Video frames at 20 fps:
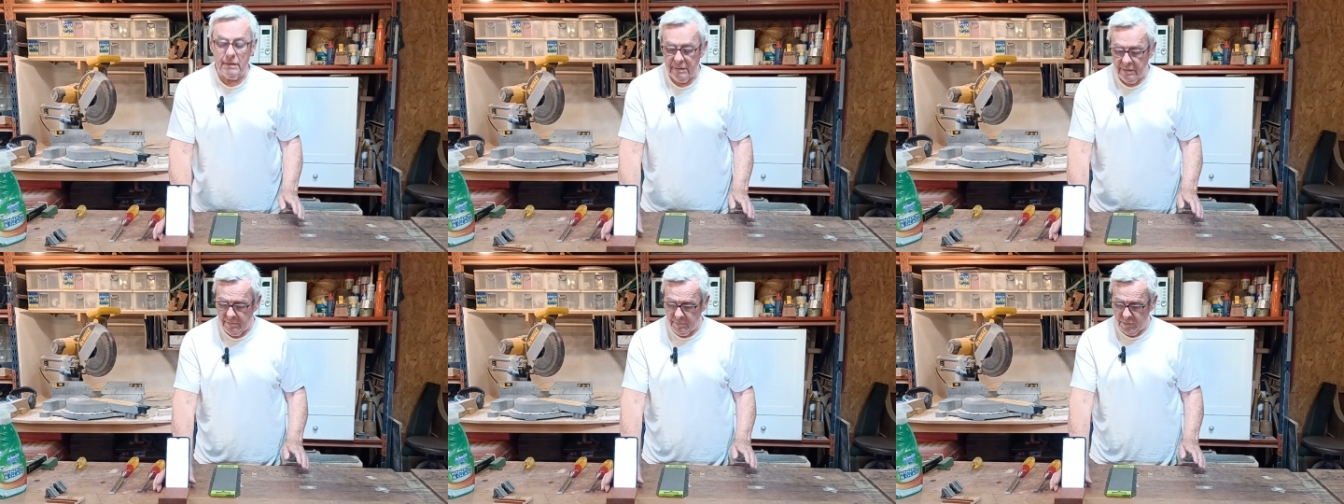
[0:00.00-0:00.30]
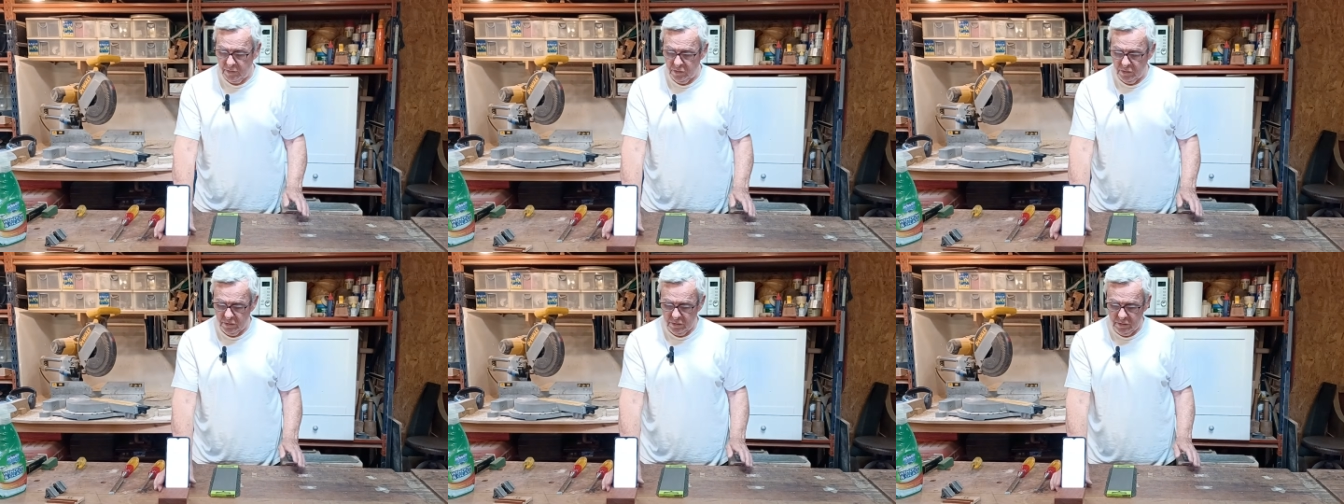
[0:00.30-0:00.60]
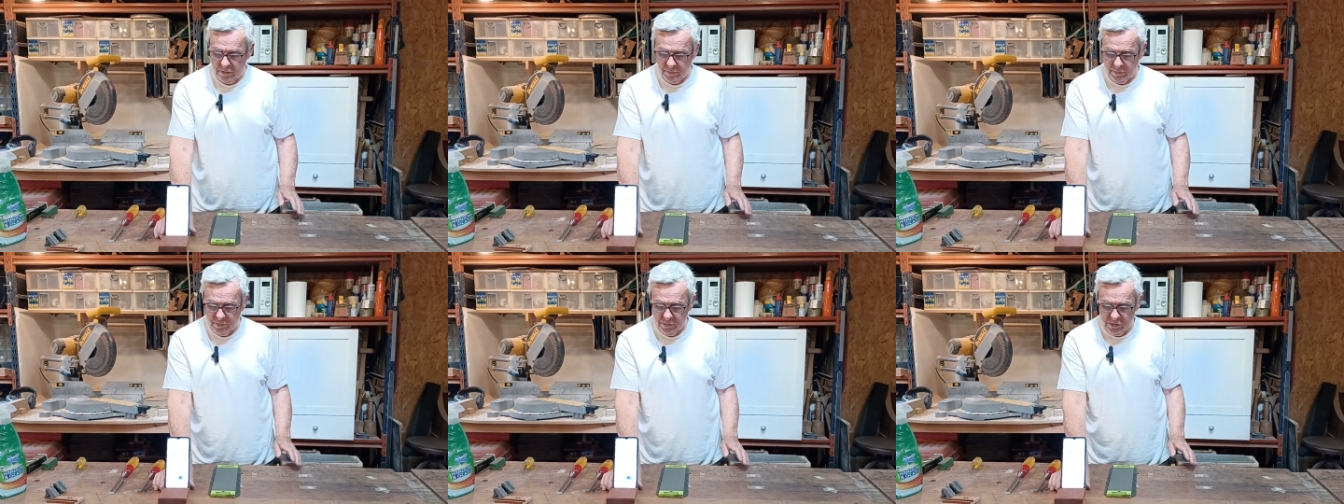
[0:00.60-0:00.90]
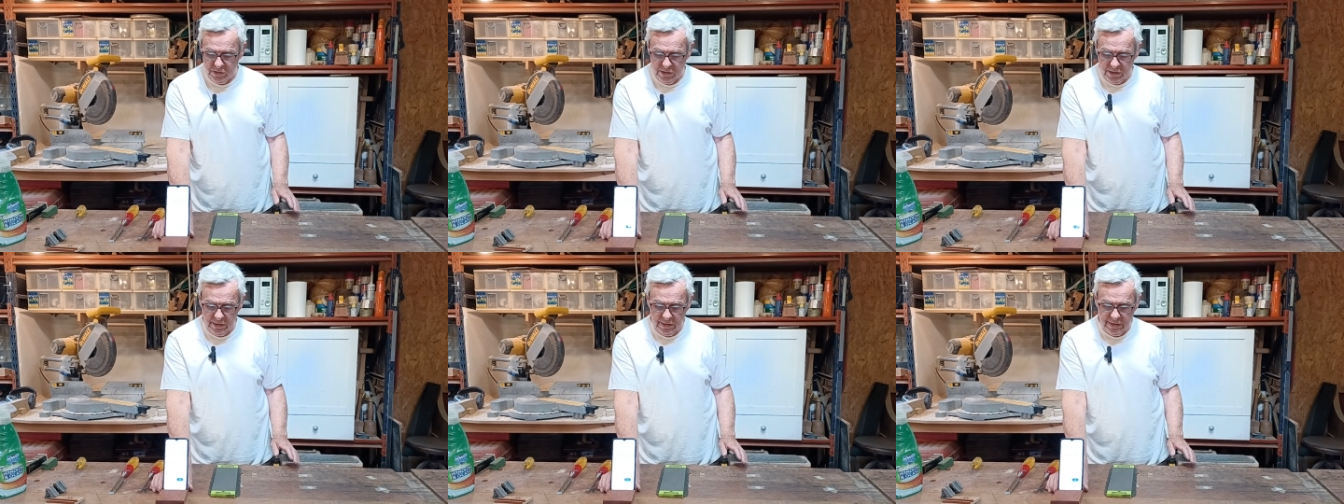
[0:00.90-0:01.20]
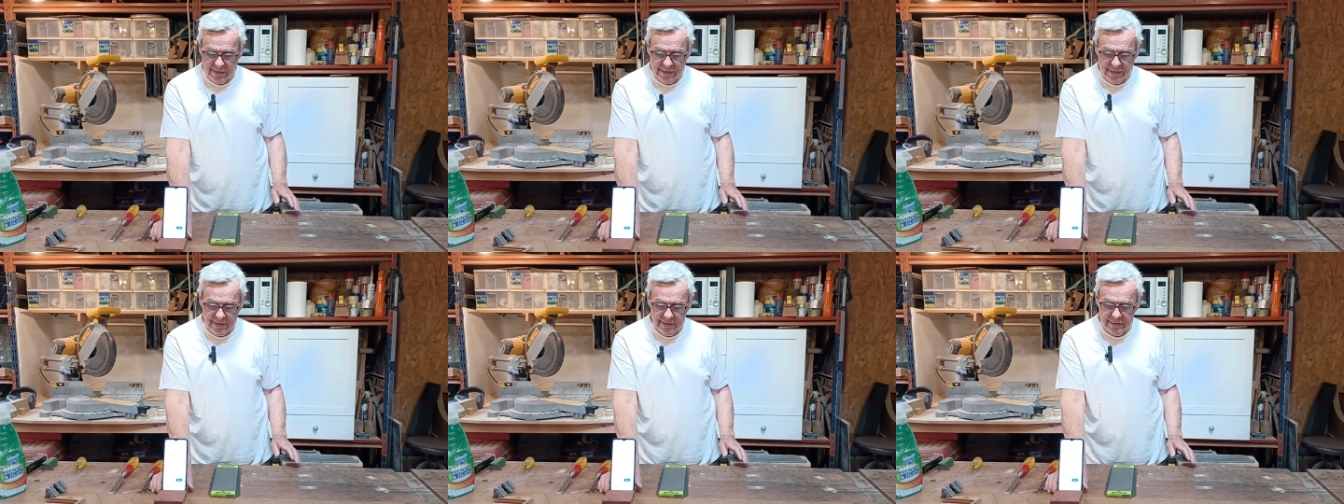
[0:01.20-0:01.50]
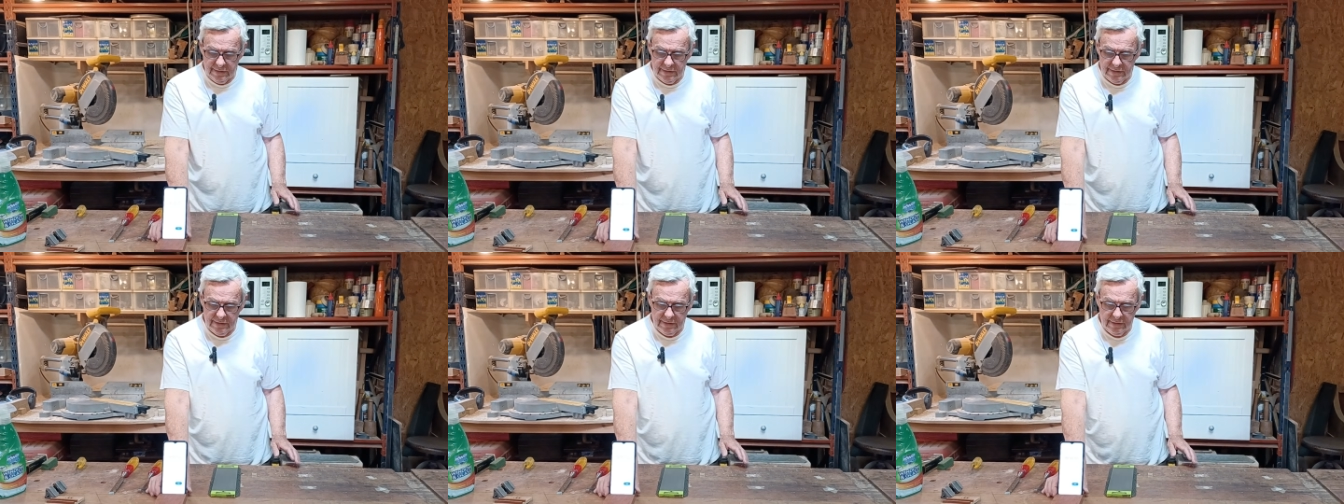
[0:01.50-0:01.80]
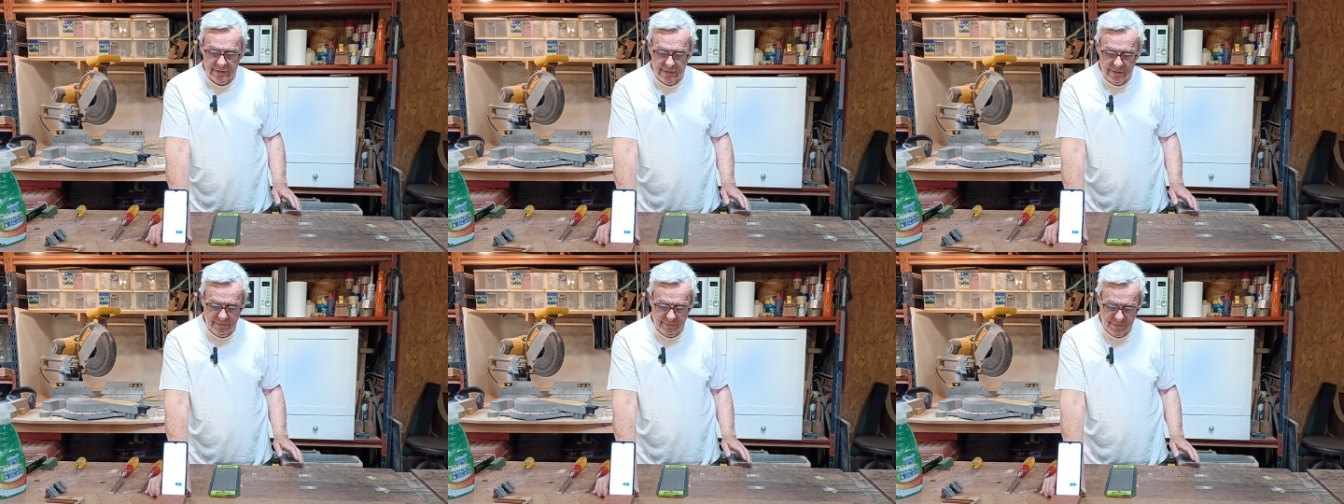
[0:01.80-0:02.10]
Let me just double check you can see
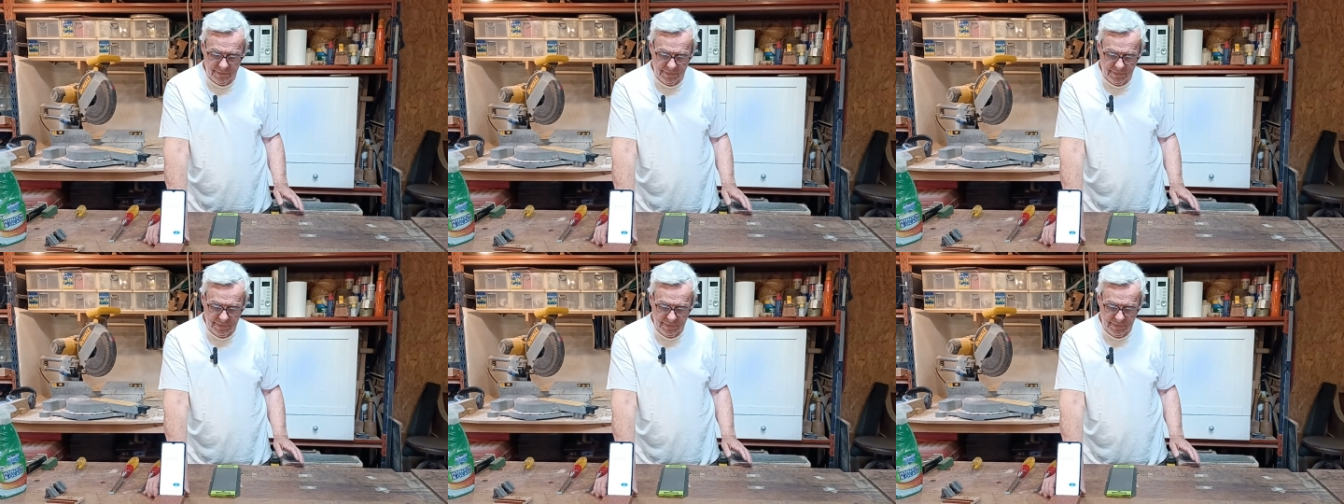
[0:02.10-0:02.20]
that.